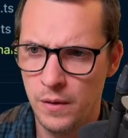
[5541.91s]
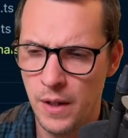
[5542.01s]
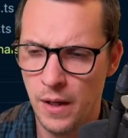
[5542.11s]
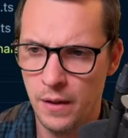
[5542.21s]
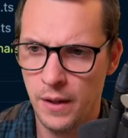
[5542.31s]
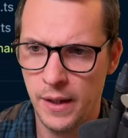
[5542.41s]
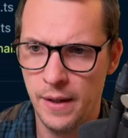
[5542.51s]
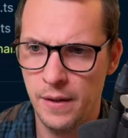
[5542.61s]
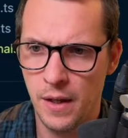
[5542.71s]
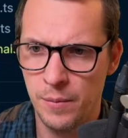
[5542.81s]
yeah,
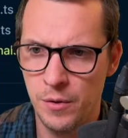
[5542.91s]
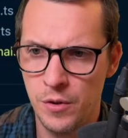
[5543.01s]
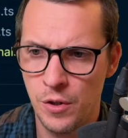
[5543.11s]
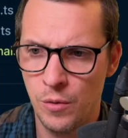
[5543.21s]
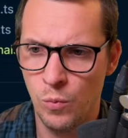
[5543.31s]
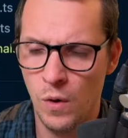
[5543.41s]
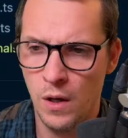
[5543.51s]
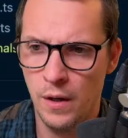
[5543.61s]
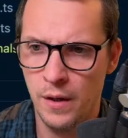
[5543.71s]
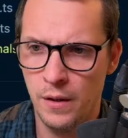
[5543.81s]
again, I'm not sure
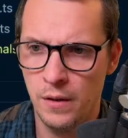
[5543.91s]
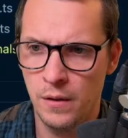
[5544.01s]
why.